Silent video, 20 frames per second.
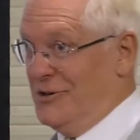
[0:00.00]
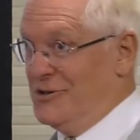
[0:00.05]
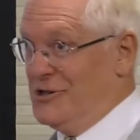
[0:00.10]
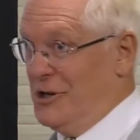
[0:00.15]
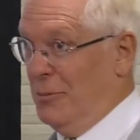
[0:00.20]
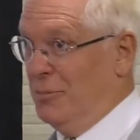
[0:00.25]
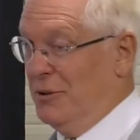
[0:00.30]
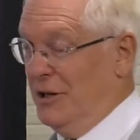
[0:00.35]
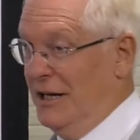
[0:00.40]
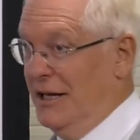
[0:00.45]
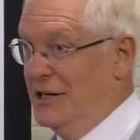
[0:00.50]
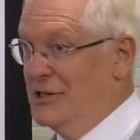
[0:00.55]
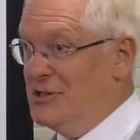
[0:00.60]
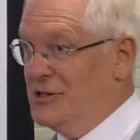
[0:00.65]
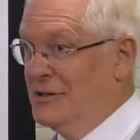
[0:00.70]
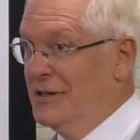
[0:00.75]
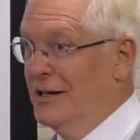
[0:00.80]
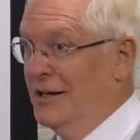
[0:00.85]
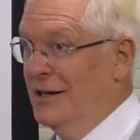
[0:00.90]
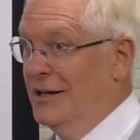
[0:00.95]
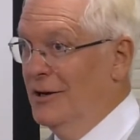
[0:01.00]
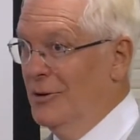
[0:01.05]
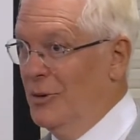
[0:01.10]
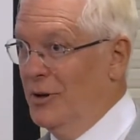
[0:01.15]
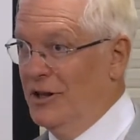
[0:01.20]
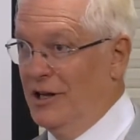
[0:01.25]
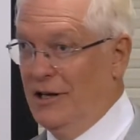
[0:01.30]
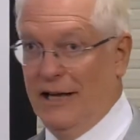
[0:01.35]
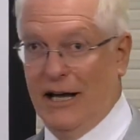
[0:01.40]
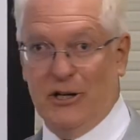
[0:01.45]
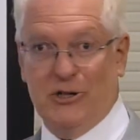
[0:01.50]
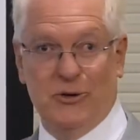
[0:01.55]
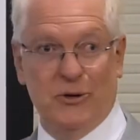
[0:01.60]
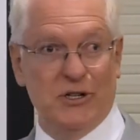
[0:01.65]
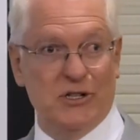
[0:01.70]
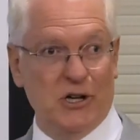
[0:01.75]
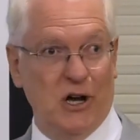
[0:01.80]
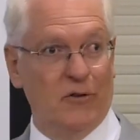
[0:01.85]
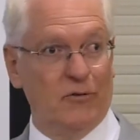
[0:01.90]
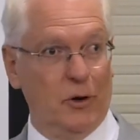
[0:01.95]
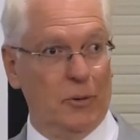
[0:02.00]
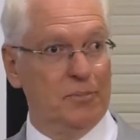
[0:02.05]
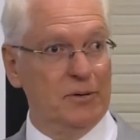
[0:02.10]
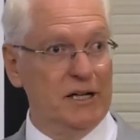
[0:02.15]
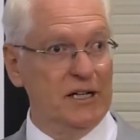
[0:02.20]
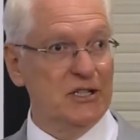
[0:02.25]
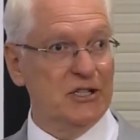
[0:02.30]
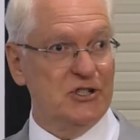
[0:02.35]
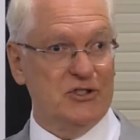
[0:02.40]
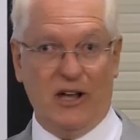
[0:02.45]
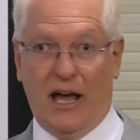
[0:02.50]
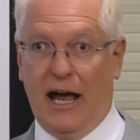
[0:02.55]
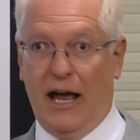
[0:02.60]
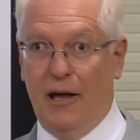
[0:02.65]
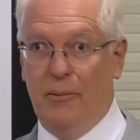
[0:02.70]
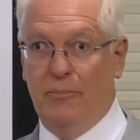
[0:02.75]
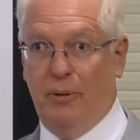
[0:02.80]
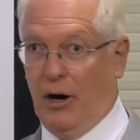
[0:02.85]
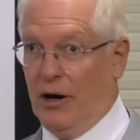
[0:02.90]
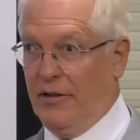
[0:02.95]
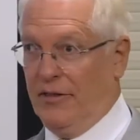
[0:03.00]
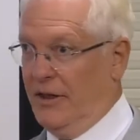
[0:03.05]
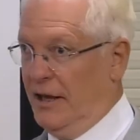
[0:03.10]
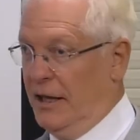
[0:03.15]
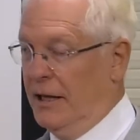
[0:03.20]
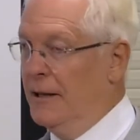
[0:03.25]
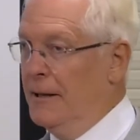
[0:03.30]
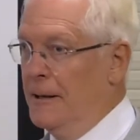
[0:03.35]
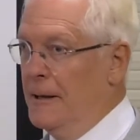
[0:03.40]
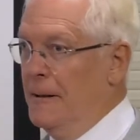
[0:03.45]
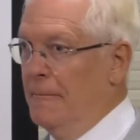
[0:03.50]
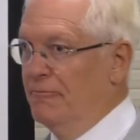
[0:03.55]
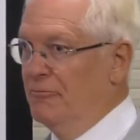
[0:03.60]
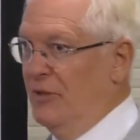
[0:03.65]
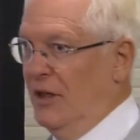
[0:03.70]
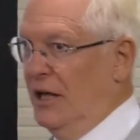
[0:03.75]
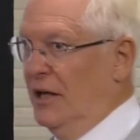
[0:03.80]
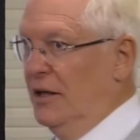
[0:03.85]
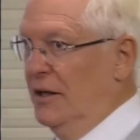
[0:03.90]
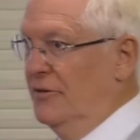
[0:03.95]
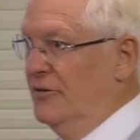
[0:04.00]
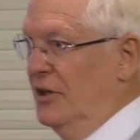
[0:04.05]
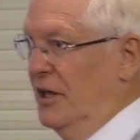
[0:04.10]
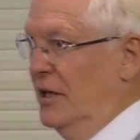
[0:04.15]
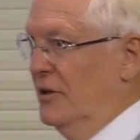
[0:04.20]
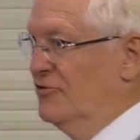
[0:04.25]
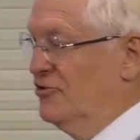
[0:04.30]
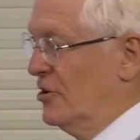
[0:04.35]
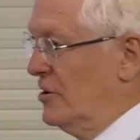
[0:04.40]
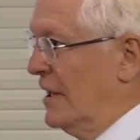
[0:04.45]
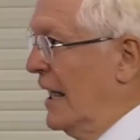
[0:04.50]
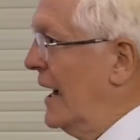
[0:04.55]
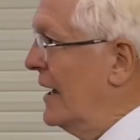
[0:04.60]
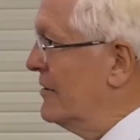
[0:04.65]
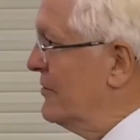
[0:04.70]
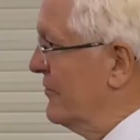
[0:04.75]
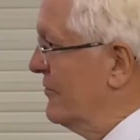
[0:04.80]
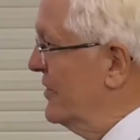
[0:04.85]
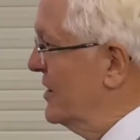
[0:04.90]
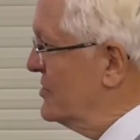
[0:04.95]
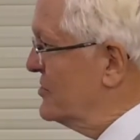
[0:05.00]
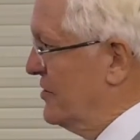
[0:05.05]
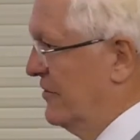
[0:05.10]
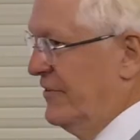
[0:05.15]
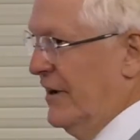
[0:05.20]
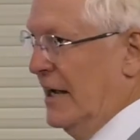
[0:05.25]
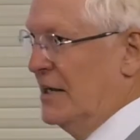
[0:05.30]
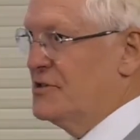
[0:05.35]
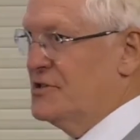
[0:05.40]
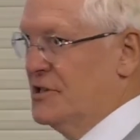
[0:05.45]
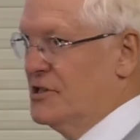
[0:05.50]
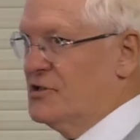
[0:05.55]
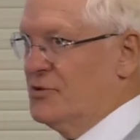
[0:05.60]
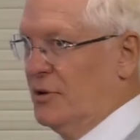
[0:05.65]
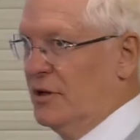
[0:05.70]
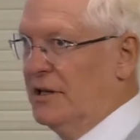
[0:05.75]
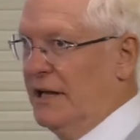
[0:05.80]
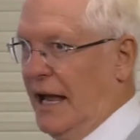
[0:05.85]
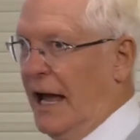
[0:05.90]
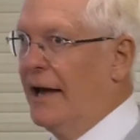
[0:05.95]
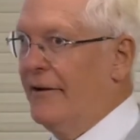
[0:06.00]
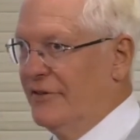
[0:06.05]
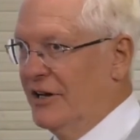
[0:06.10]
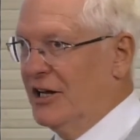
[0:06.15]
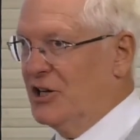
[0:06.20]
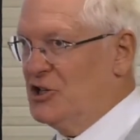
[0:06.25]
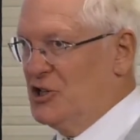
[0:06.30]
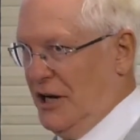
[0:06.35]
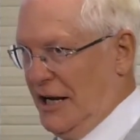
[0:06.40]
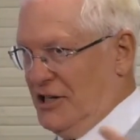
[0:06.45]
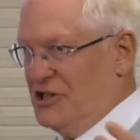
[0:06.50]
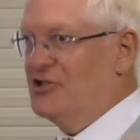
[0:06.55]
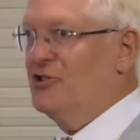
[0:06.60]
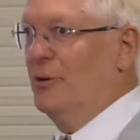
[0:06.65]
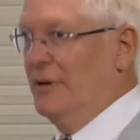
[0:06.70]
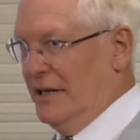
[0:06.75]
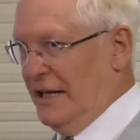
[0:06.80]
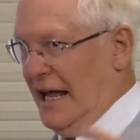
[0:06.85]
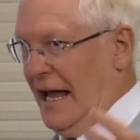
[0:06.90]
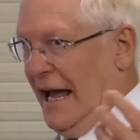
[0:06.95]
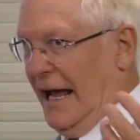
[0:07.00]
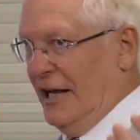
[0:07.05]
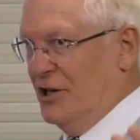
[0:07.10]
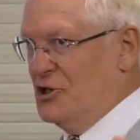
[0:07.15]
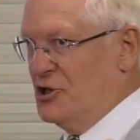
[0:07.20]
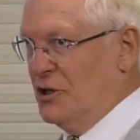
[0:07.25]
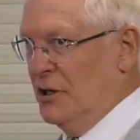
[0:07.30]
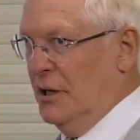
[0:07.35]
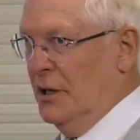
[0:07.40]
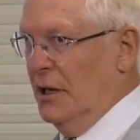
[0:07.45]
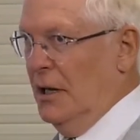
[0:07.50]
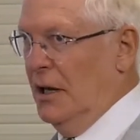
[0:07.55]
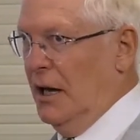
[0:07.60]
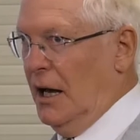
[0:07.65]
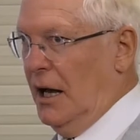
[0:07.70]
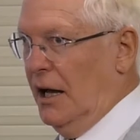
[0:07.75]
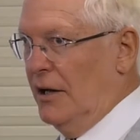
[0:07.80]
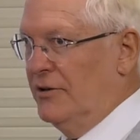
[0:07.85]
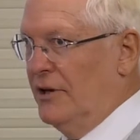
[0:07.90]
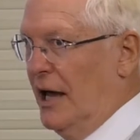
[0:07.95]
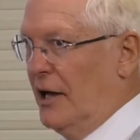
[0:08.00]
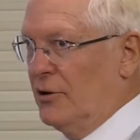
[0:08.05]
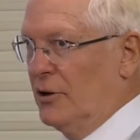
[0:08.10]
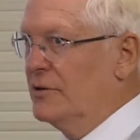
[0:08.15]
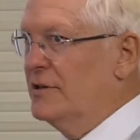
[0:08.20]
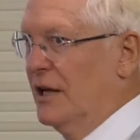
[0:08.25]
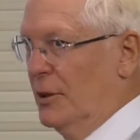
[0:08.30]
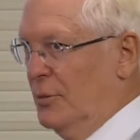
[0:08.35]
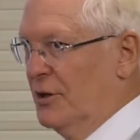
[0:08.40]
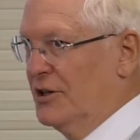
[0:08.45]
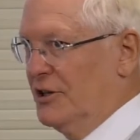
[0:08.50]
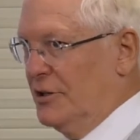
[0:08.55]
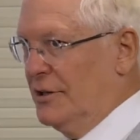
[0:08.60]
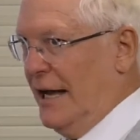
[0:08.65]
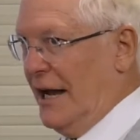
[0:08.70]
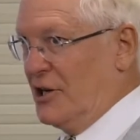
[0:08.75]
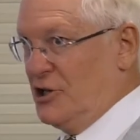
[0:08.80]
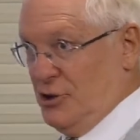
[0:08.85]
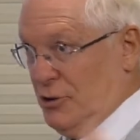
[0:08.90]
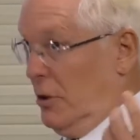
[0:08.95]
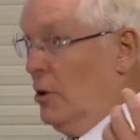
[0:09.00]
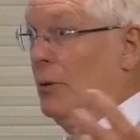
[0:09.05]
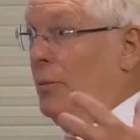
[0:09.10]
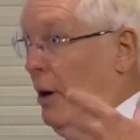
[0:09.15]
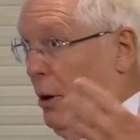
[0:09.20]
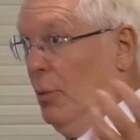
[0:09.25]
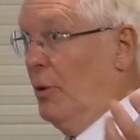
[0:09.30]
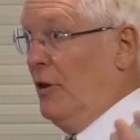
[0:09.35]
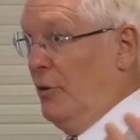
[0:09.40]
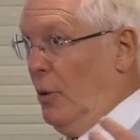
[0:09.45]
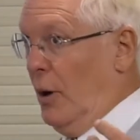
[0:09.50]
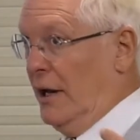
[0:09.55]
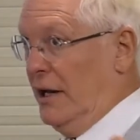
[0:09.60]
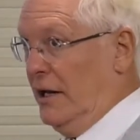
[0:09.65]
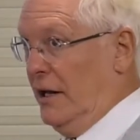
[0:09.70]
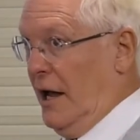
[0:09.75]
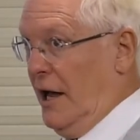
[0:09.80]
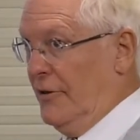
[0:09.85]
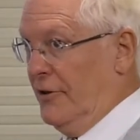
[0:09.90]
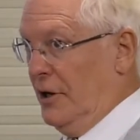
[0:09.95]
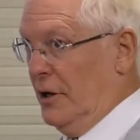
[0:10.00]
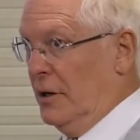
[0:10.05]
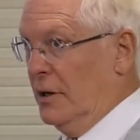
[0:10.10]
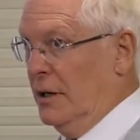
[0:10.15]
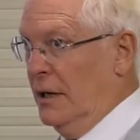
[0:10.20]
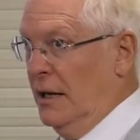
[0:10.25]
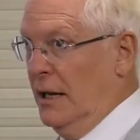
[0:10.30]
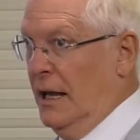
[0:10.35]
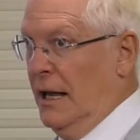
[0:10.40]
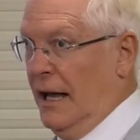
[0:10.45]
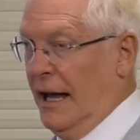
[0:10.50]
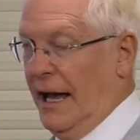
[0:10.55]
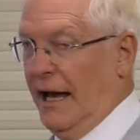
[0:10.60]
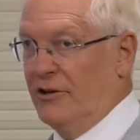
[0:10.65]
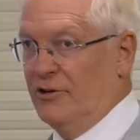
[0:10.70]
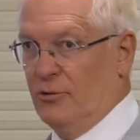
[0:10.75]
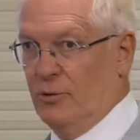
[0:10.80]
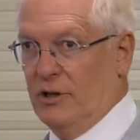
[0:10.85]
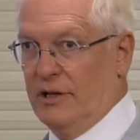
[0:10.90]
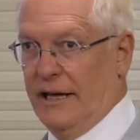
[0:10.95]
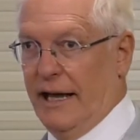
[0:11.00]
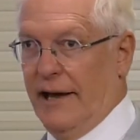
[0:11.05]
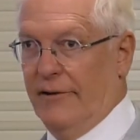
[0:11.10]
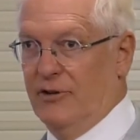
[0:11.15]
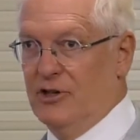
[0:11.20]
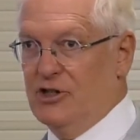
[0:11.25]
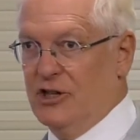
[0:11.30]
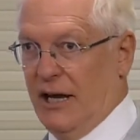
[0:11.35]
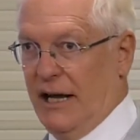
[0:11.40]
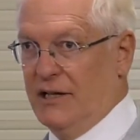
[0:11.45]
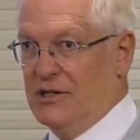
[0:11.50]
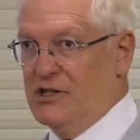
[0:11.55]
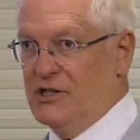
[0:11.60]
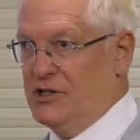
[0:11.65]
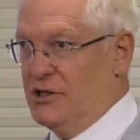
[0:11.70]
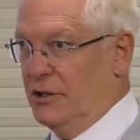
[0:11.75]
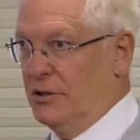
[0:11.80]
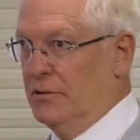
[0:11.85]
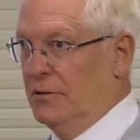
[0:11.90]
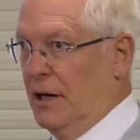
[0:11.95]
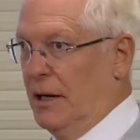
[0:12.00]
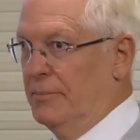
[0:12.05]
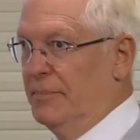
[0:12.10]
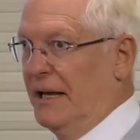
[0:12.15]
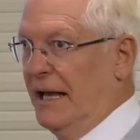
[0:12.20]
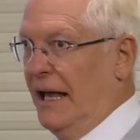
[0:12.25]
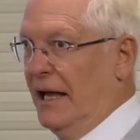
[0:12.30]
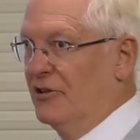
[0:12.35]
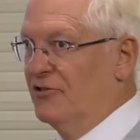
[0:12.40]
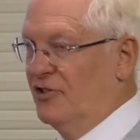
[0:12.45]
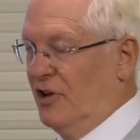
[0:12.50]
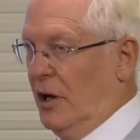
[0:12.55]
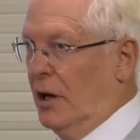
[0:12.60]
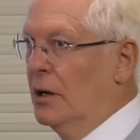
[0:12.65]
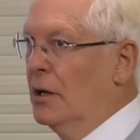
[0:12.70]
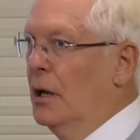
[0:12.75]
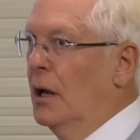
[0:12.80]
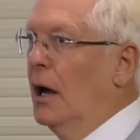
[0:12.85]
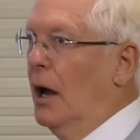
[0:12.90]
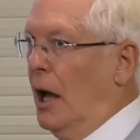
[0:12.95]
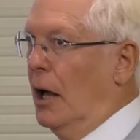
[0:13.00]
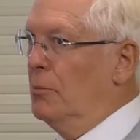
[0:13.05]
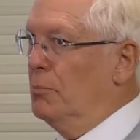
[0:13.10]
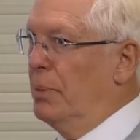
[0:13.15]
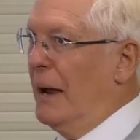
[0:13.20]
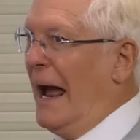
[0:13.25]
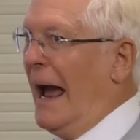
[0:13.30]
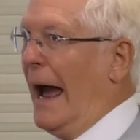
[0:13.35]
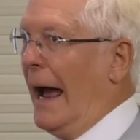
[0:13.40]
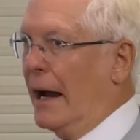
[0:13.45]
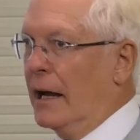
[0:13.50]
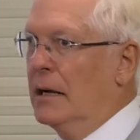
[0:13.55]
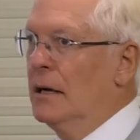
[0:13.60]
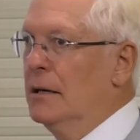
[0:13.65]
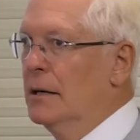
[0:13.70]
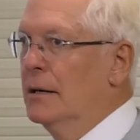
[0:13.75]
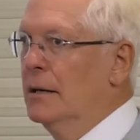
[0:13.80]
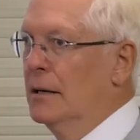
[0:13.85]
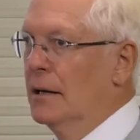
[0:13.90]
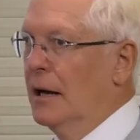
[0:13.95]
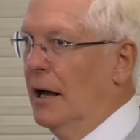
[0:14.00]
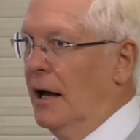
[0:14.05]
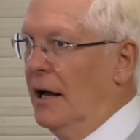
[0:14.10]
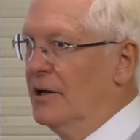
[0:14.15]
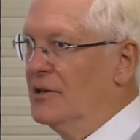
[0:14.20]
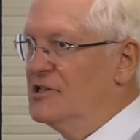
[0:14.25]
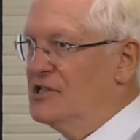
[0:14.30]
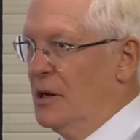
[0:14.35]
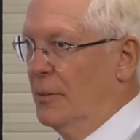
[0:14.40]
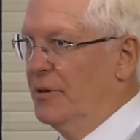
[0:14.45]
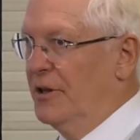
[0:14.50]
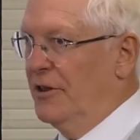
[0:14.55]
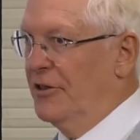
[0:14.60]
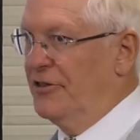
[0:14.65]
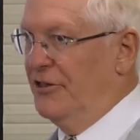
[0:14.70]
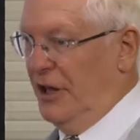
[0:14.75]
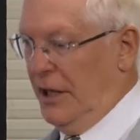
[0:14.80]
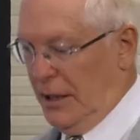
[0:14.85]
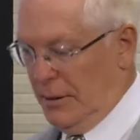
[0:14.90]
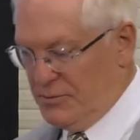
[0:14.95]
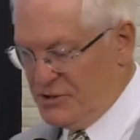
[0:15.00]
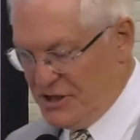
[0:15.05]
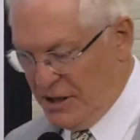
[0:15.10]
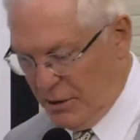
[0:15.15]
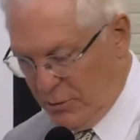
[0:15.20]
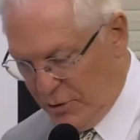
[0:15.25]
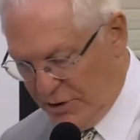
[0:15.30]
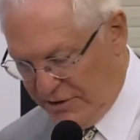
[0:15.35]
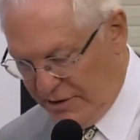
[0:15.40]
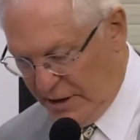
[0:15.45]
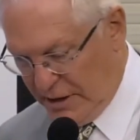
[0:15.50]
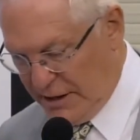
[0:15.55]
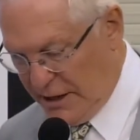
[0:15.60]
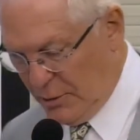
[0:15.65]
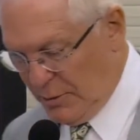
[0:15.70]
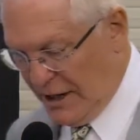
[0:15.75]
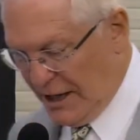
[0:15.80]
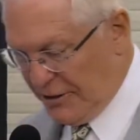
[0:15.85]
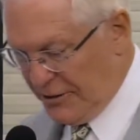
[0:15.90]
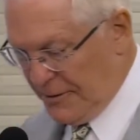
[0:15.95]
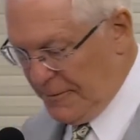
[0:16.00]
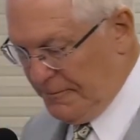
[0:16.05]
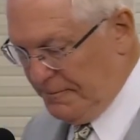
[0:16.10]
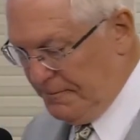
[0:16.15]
So please, when the lecture is over, please stay. Part of the delight of these events is really having a chance to engage not only with the lecturer, but with one another, and to really have a chance to begin to unpack some of the themes that we're dealing with.